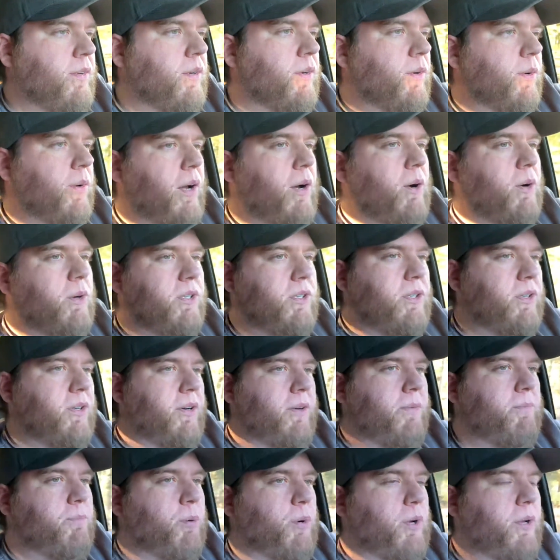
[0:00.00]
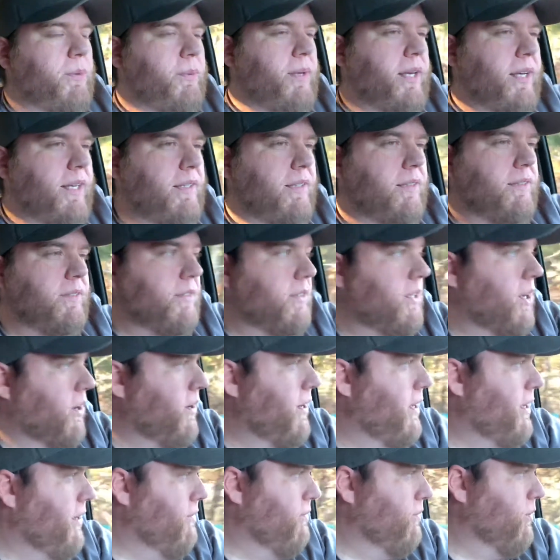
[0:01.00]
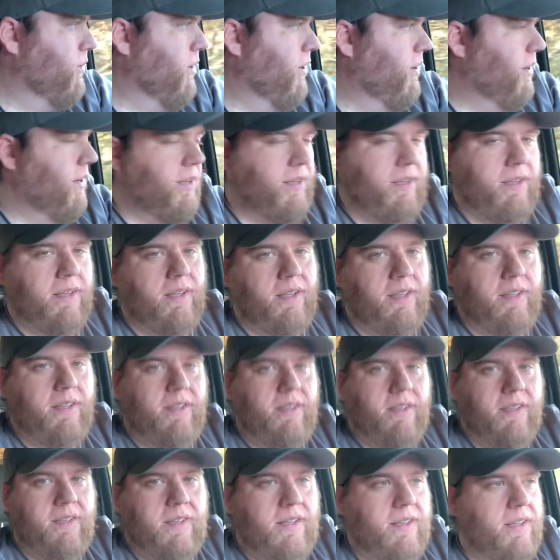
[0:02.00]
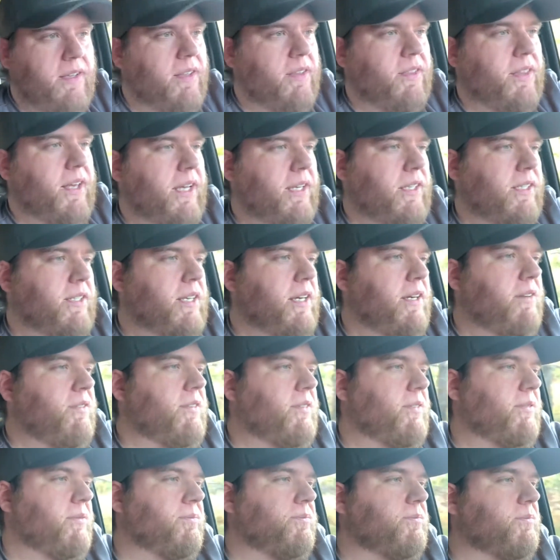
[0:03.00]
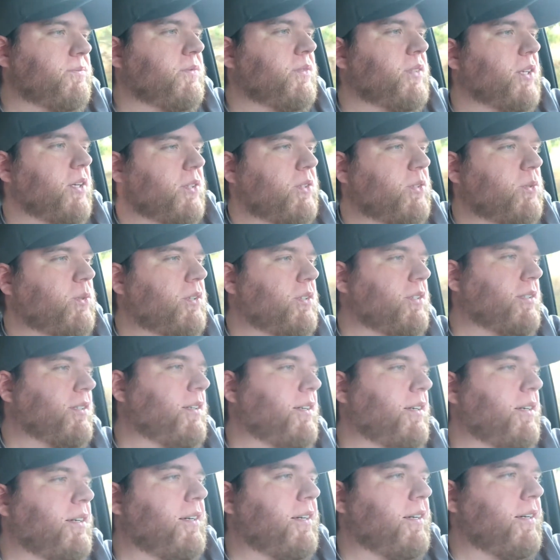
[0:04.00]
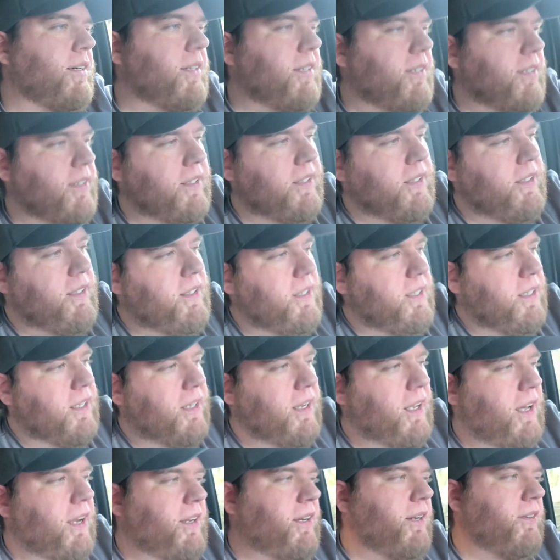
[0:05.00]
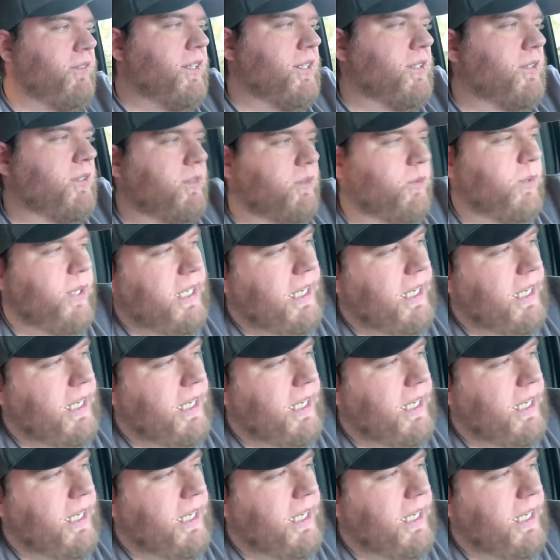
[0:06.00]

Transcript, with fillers: We always do a pretty big turkey for Thanksgiving because there's a lot of us and we